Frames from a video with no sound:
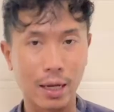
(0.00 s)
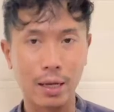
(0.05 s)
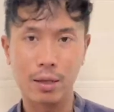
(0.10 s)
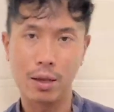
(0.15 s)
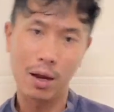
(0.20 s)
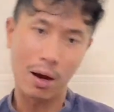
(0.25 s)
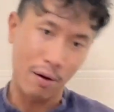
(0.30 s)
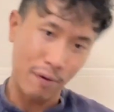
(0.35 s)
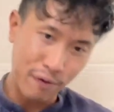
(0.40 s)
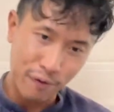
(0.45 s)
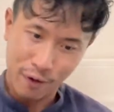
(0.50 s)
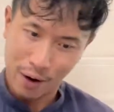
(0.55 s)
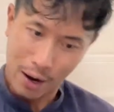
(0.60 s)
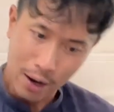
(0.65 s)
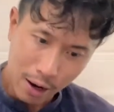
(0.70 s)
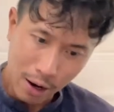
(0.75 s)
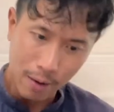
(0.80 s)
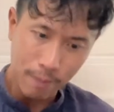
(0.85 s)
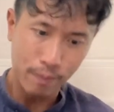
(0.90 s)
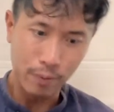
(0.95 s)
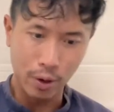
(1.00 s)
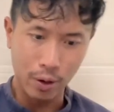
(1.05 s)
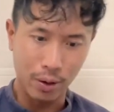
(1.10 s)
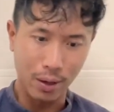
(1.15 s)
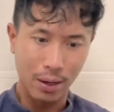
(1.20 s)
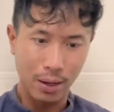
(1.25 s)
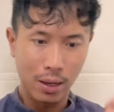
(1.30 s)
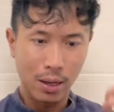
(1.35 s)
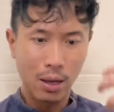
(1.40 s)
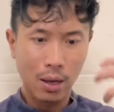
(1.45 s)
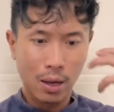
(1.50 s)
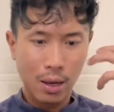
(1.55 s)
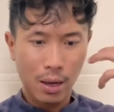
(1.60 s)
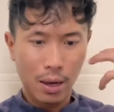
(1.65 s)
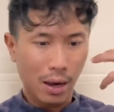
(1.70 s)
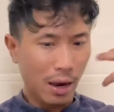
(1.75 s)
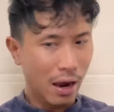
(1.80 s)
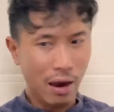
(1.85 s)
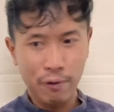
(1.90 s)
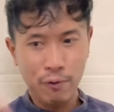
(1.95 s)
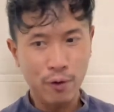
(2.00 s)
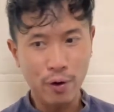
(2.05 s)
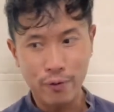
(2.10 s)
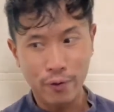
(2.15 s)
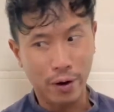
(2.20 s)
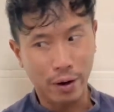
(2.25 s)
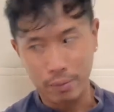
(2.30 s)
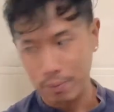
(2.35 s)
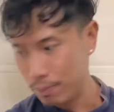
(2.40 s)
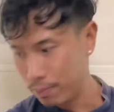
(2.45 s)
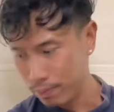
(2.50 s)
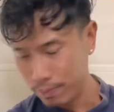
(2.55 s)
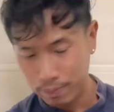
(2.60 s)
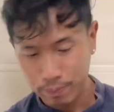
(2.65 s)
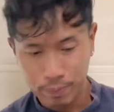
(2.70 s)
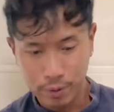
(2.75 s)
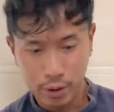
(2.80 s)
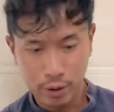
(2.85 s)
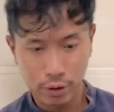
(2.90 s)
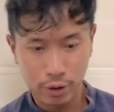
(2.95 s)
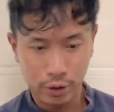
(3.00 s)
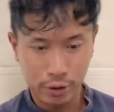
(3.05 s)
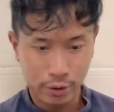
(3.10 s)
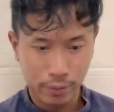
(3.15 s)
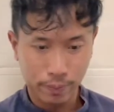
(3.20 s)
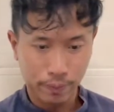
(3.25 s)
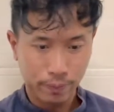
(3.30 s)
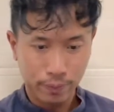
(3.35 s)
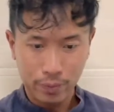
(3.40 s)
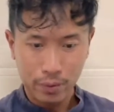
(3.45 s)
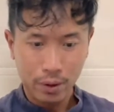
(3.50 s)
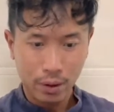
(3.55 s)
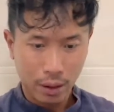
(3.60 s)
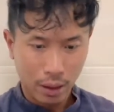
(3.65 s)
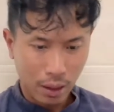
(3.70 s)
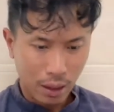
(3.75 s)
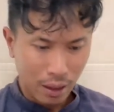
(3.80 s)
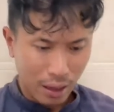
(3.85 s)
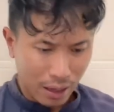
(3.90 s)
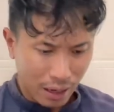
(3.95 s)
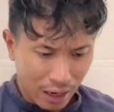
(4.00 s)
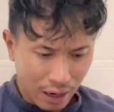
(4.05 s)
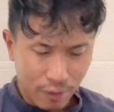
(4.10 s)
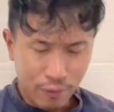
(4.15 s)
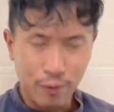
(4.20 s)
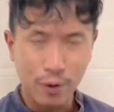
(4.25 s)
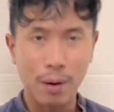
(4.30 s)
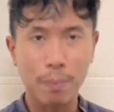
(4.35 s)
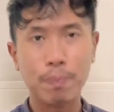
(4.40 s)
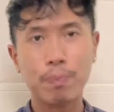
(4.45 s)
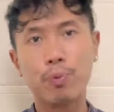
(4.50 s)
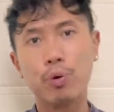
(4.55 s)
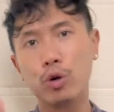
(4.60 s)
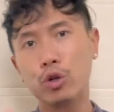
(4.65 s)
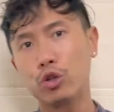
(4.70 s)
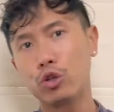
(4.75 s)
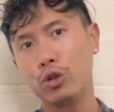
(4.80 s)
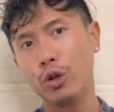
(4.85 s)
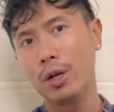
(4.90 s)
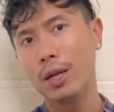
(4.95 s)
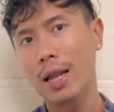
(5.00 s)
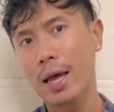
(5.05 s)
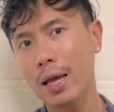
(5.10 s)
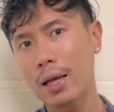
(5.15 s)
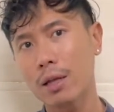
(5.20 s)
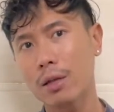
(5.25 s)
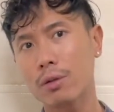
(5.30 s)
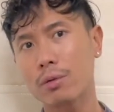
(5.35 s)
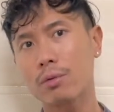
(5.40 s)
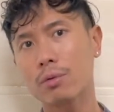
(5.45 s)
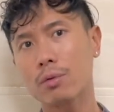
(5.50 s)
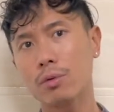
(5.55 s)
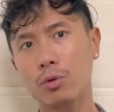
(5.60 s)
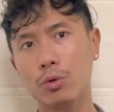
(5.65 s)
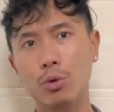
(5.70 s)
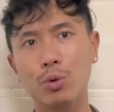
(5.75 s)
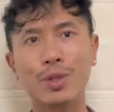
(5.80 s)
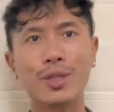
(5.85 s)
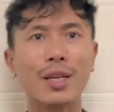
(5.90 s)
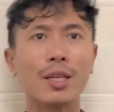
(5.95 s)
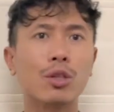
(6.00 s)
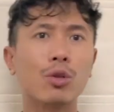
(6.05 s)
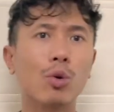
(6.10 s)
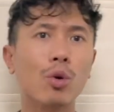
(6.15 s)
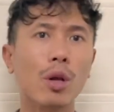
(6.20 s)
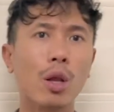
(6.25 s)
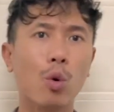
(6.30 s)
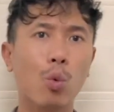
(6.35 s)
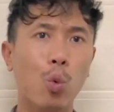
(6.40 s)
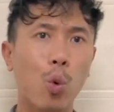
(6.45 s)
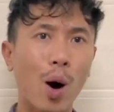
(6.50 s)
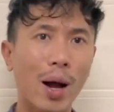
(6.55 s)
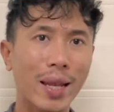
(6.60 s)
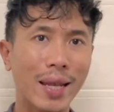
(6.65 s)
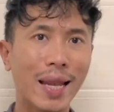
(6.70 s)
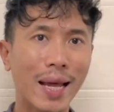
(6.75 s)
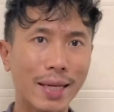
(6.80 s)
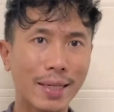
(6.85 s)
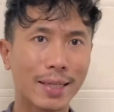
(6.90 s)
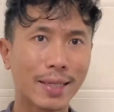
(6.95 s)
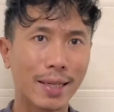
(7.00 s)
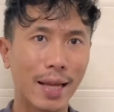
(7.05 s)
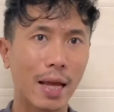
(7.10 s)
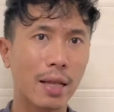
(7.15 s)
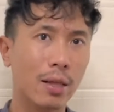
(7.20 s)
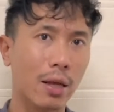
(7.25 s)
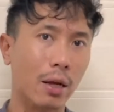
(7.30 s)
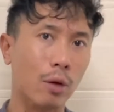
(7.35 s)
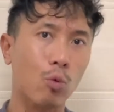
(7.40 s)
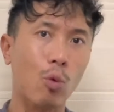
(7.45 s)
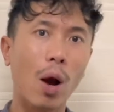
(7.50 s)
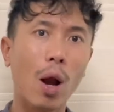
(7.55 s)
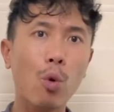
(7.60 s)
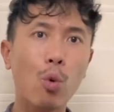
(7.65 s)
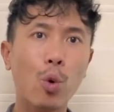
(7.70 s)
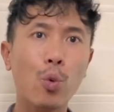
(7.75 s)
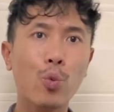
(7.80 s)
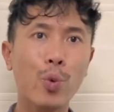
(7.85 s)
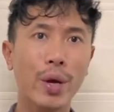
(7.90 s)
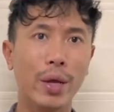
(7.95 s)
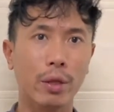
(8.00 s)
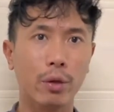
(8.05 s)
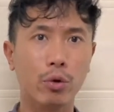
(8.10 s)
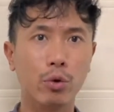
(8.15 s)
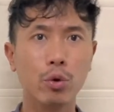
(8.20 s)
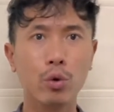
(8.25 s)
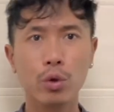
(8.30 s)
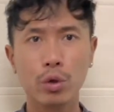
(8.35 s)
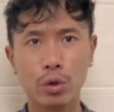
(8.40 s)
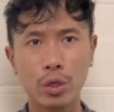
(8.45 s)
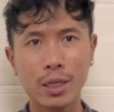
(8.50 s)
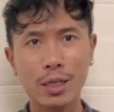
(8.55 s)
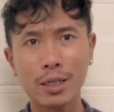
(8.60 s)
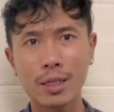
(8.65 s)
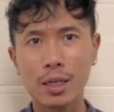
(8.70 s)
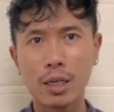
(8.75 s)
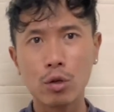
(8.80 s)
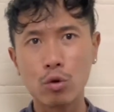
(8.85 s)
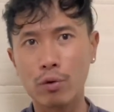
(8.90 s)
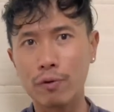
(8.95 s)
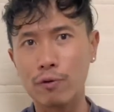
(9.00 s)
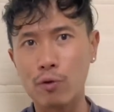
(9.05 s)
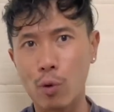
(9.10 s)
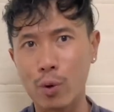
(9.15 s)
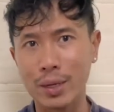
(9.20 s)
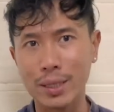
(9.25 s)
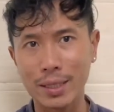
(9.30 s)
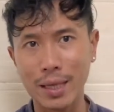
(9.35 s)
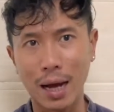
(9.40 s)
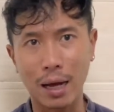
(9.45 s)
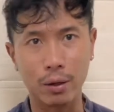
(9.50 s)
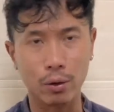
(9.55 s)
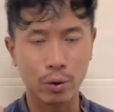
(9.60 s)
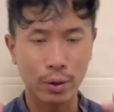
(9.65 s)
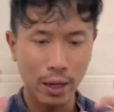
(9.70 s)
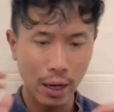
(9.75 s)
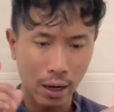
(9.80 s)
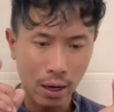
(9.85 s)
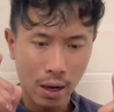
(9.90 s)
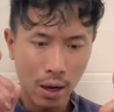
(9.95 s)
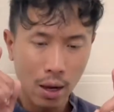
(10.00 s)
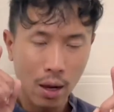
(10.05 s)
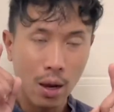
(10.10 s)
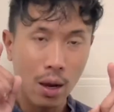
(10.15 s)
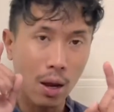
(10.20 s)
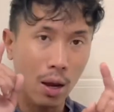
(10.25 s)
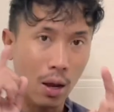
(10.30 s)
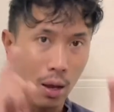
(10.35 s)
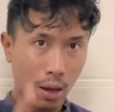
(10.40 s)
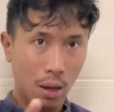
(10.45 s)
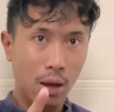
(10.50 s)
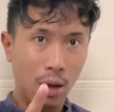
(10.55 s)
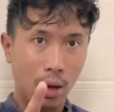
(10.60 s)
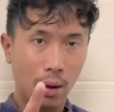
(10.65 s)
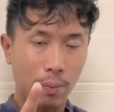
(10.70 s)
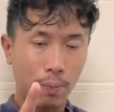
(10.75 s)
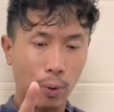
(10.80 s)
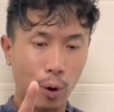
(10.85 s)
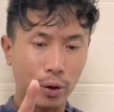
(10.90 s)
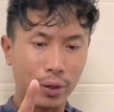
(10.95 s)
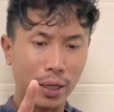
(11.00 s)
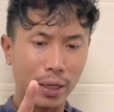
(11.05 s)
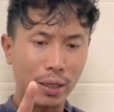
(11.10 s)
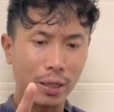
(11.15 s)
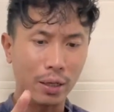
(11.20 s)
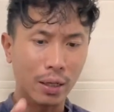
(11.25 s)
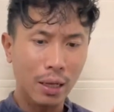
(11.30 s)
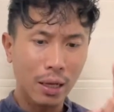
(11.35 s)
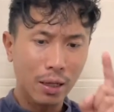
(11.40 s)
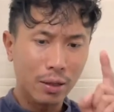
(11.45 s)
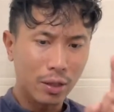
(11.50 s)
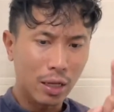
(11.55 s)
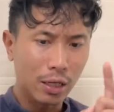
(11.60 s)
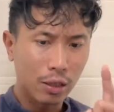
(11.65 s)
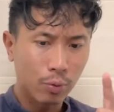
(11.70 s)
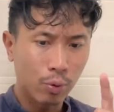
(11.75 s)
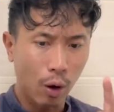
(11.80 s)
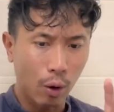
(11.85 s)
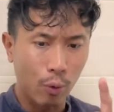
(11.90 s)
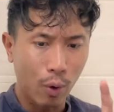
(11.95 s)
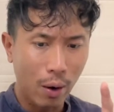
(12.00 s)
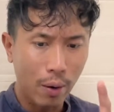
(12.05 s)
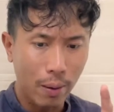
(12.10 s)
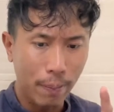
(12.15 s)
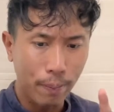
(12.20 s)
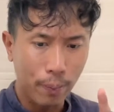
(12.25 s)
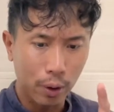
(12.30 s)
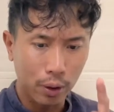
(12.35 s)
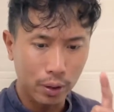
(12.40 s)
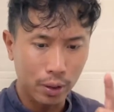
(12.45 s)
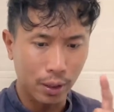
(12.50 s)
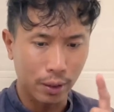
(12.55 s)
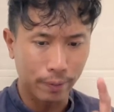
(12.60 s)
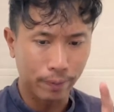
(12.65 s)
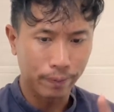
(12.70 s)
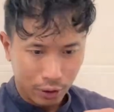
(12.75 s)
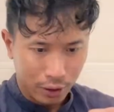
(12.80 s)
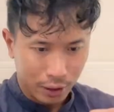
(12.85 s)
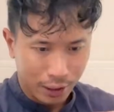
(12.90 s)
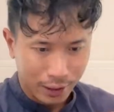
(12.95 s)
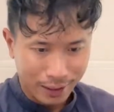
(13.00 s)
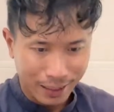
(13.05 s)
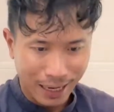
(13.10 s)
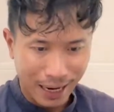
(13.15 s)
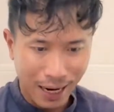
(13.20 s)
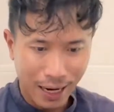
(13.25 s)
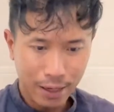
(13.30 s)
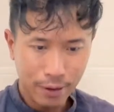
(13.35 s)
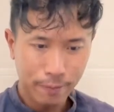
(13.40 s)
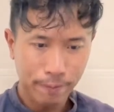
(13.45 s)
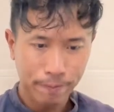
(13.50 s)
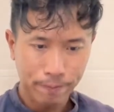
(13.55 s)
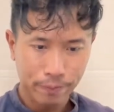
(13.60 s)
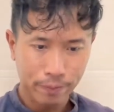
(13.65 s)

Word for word: and then I fight him the everything, because if I push your leg, you just only one leg standing, very weak. You easy to fall down. Okay, pointing this point very important. This guy.